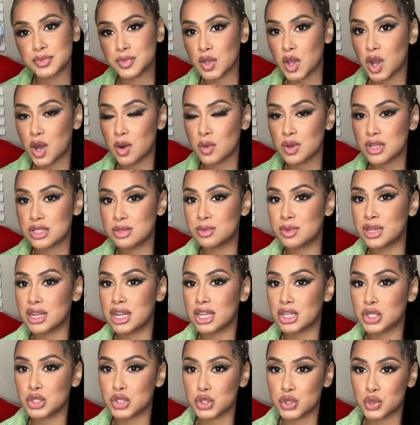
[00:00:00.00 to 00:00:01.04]
Always been
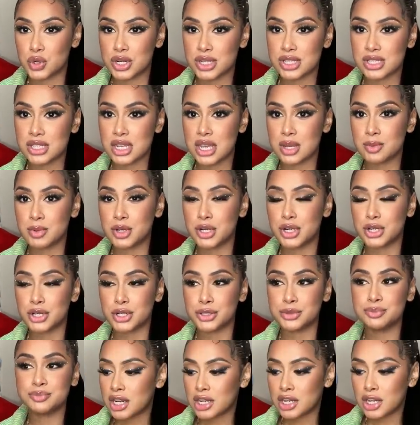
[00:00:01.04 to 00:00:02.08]
like a Jordan type
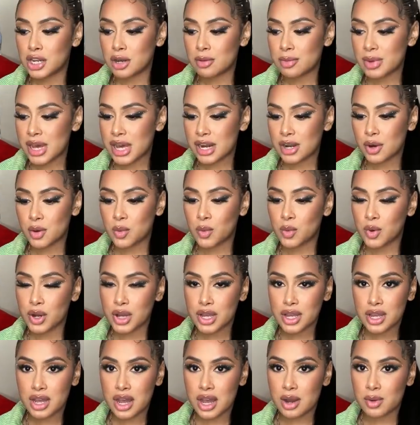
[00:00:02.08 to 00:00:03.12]
girl. No matter
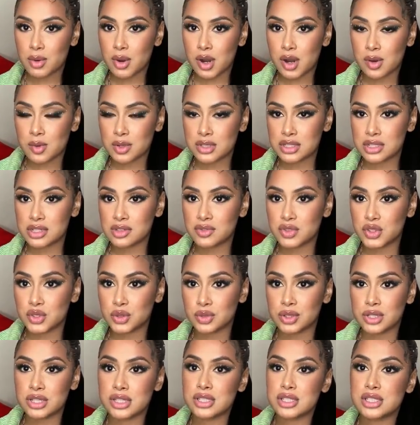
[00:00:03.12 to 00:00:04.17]
what, I will always love
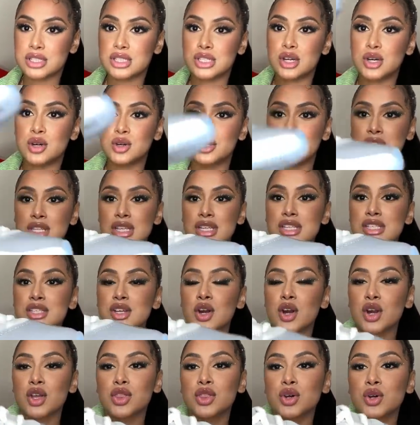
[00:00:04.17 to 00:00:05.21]
Jordans. So these
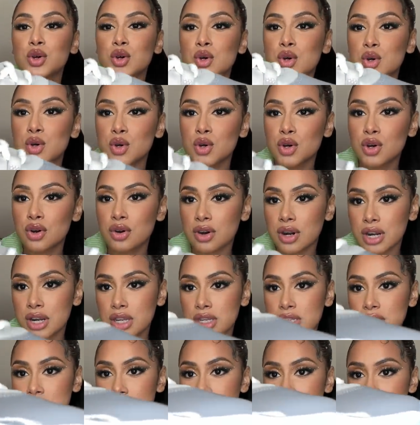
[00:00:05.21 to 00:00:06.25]
are the cool
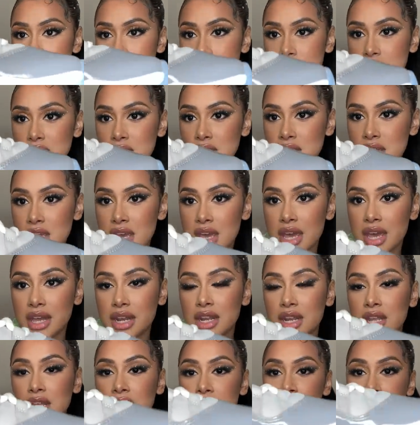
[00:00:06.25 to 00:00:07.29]
grays,
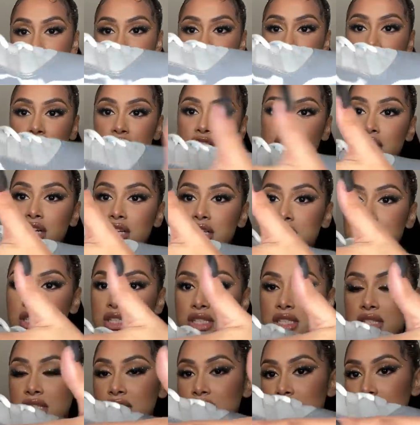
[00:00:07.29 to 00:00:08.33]
and as y'all can
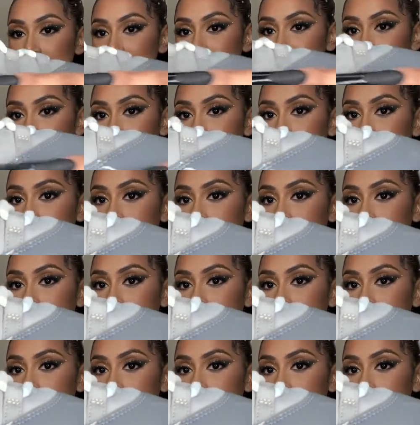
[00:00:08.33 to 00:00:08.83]
see,